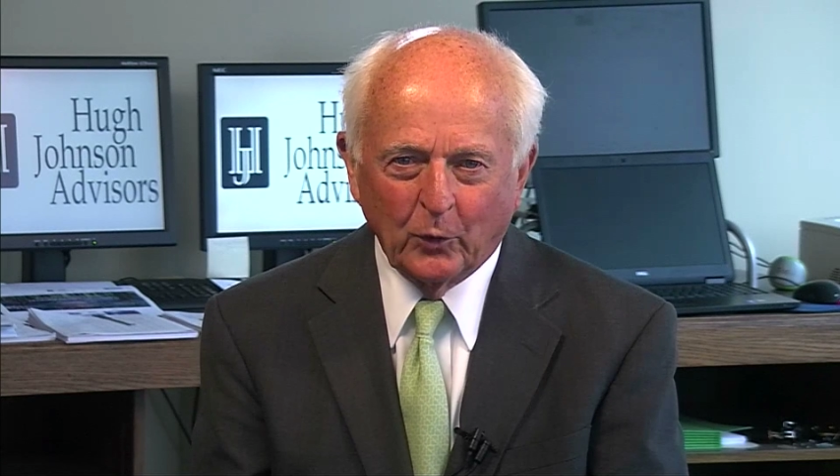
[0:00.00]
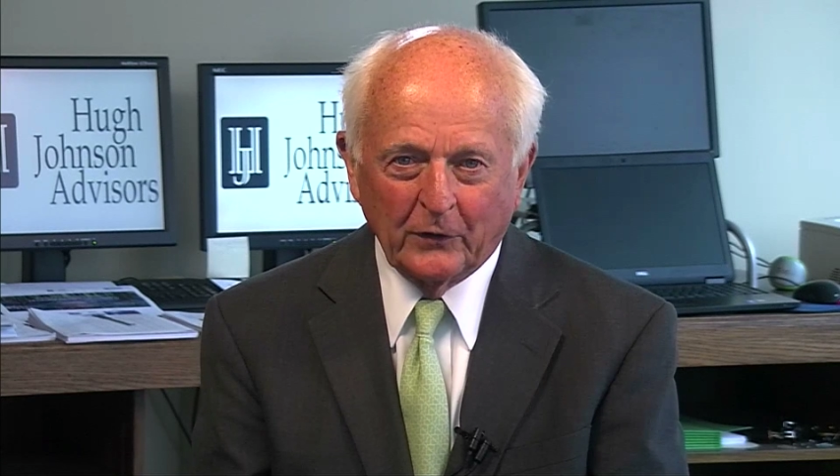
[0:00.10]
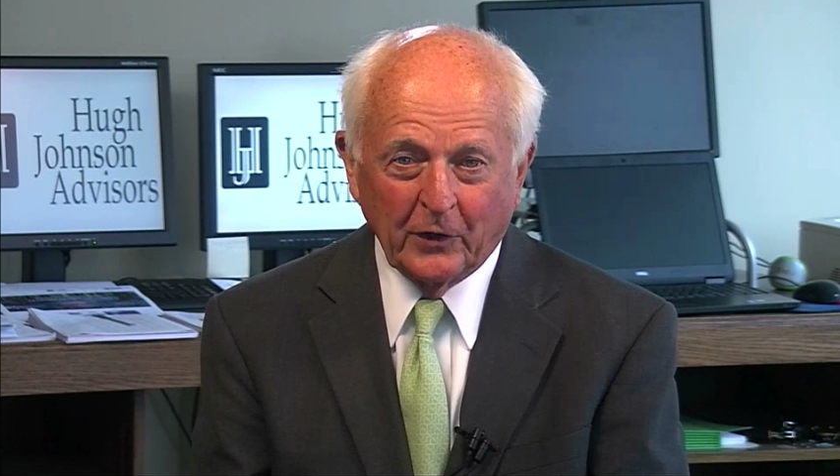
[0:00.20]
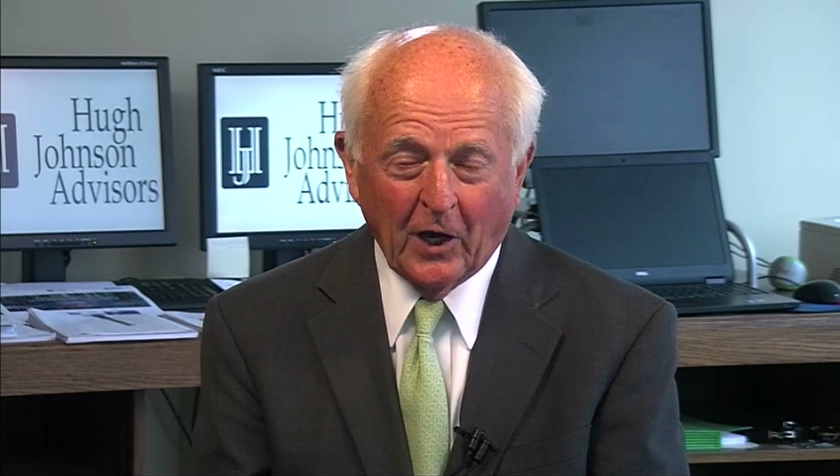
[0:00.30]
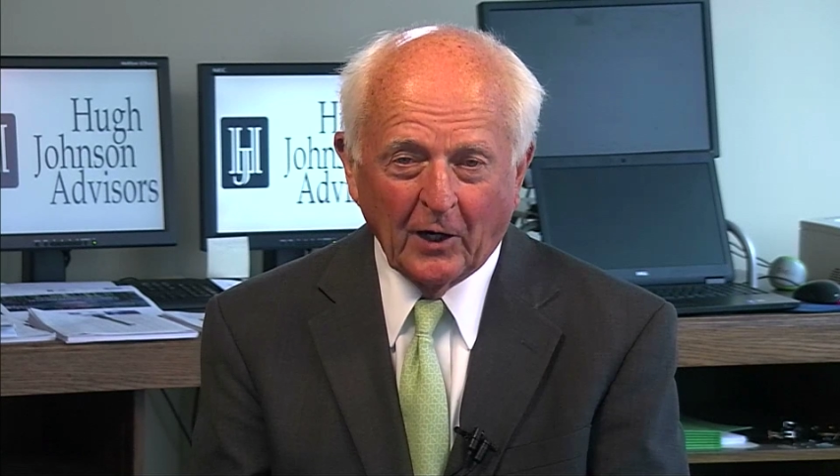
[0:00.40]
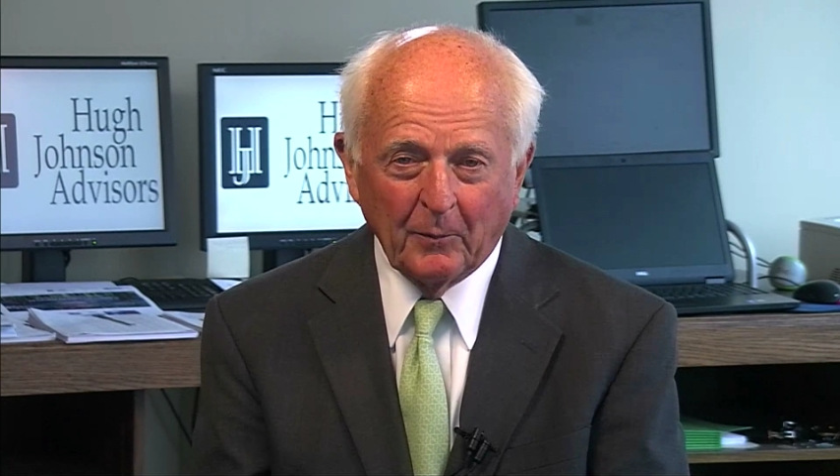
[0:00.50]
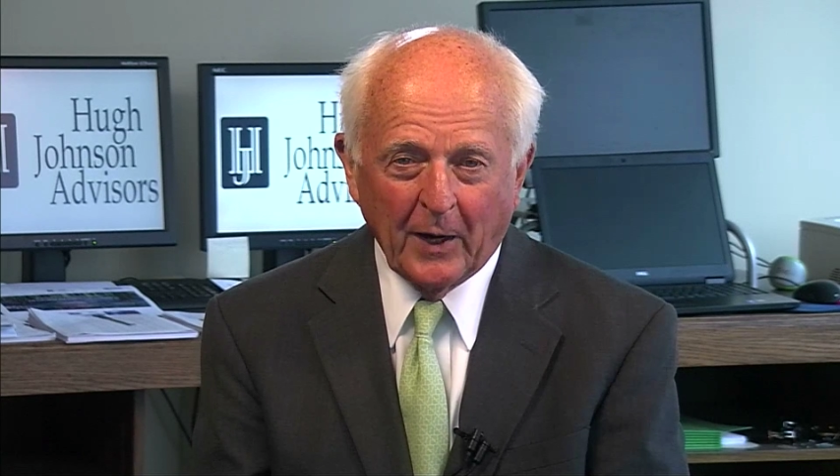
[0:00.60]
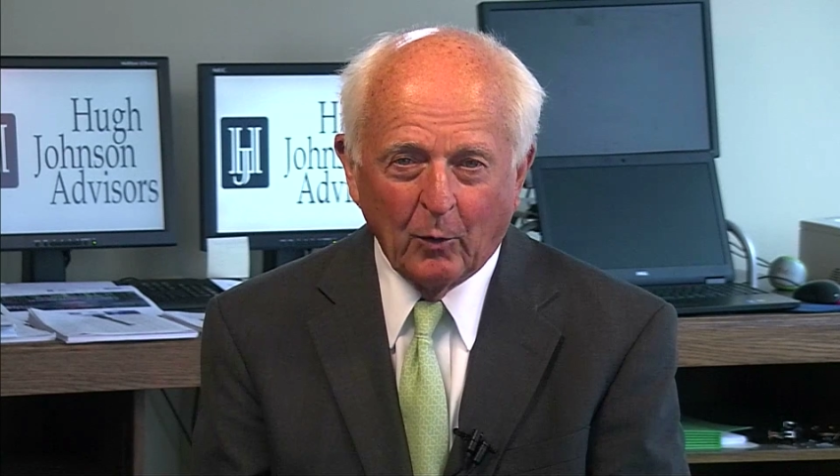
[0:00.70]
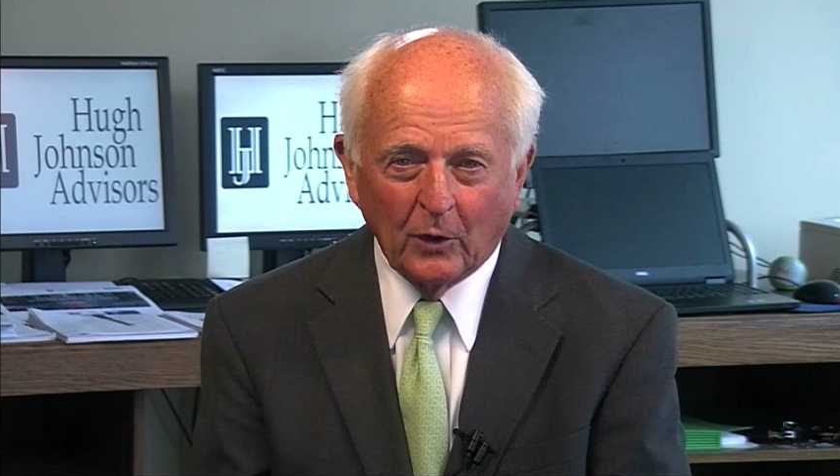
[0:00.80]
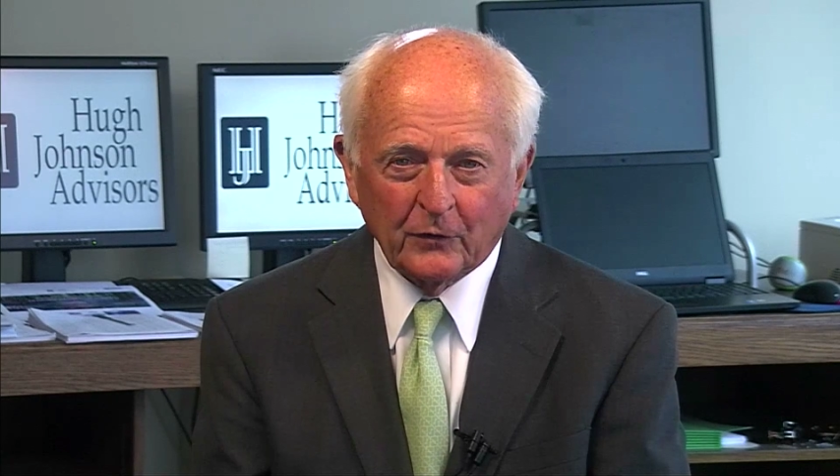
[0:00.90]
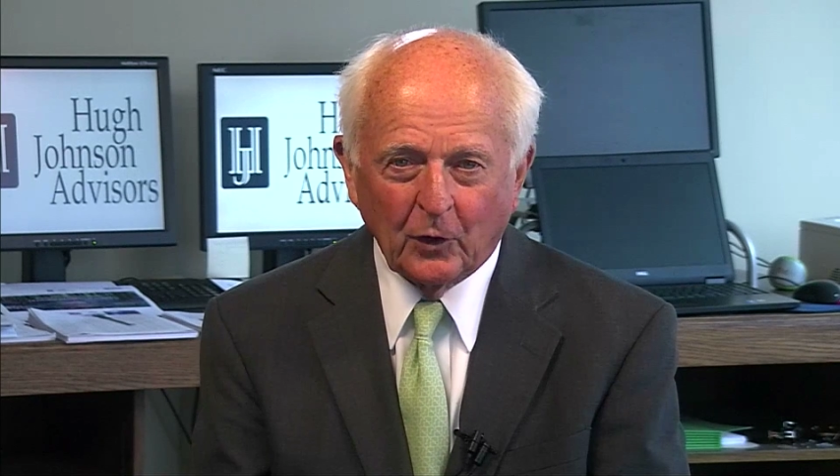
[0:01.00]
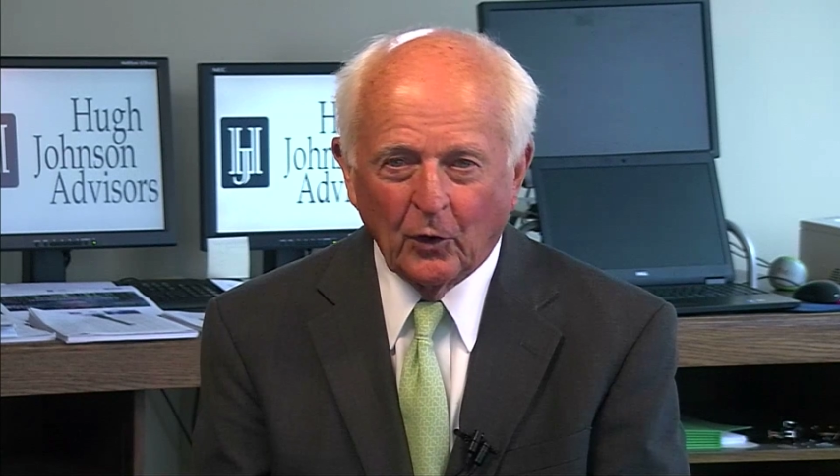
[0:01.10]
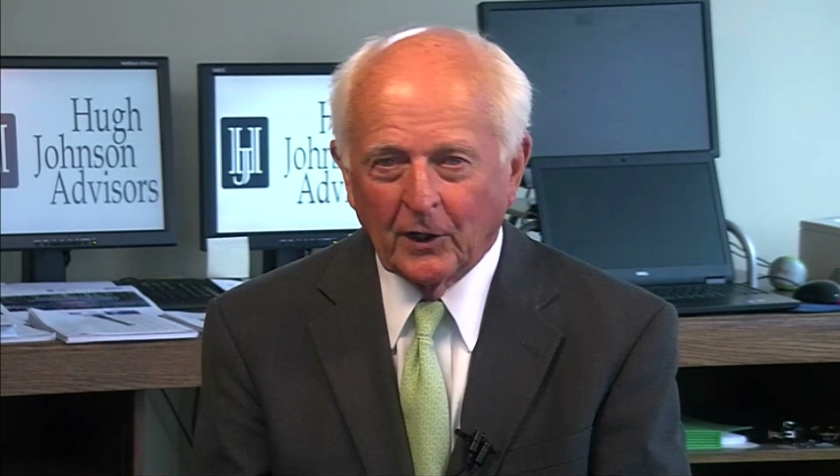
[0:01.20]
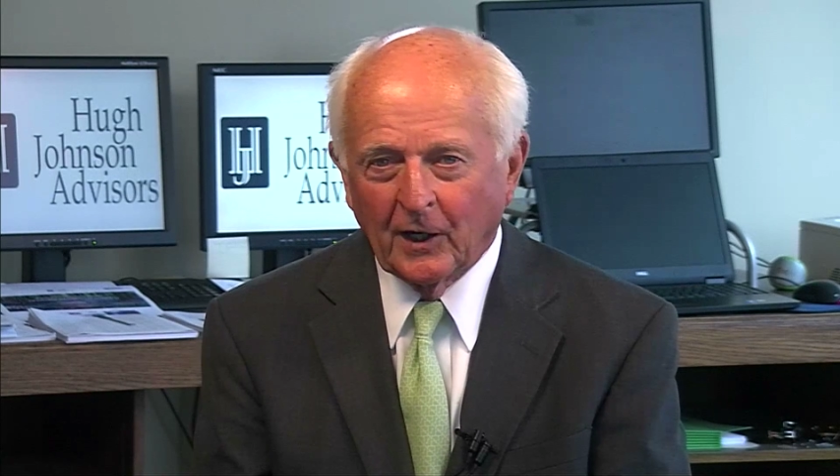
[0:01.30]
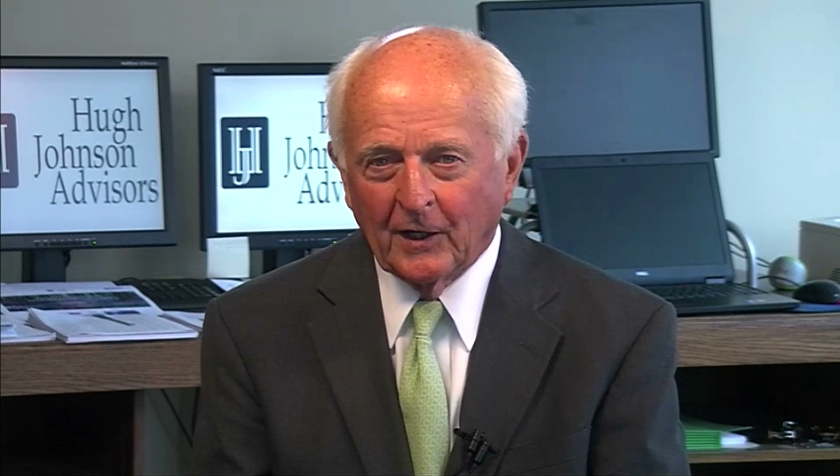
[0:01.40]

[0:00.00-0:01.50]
talk about what's going